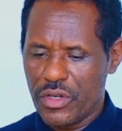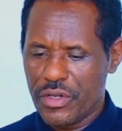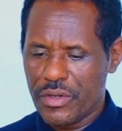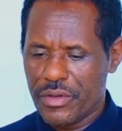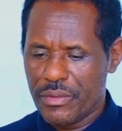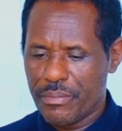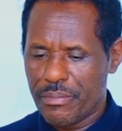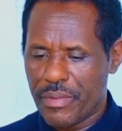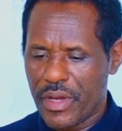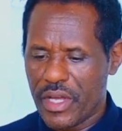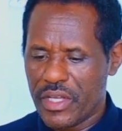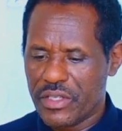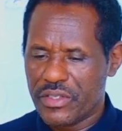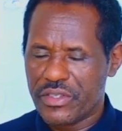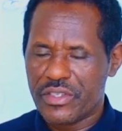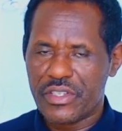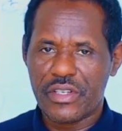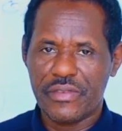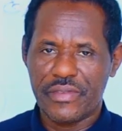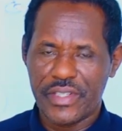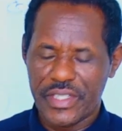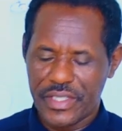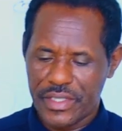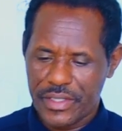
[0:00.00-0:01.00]
on page
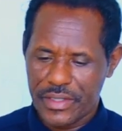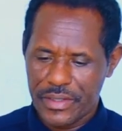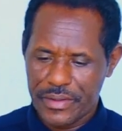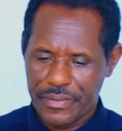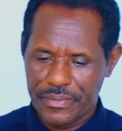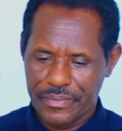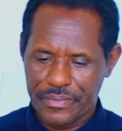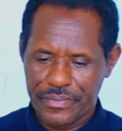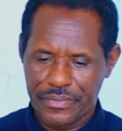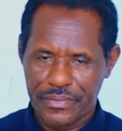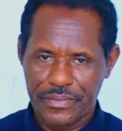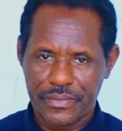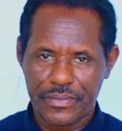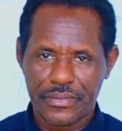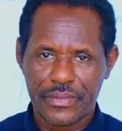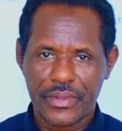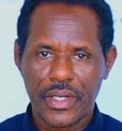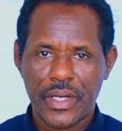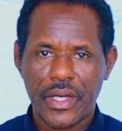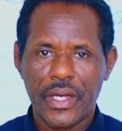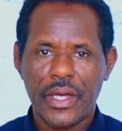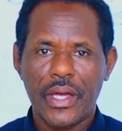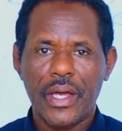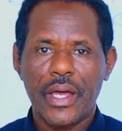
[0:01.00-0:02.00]
70.
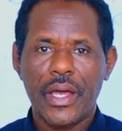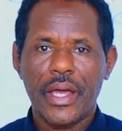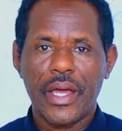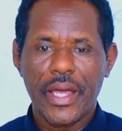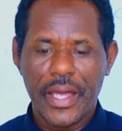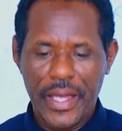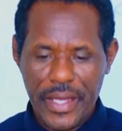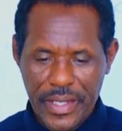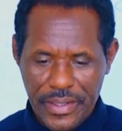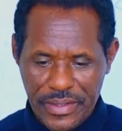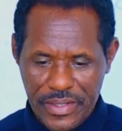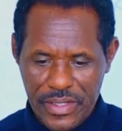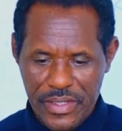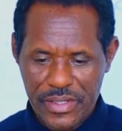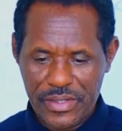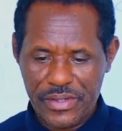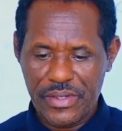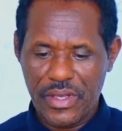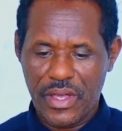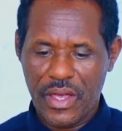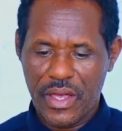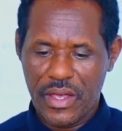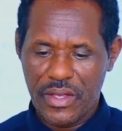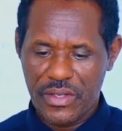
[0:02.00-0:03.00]
It
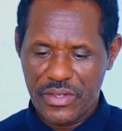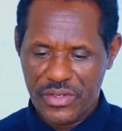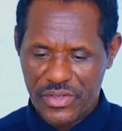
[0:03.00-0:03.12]
is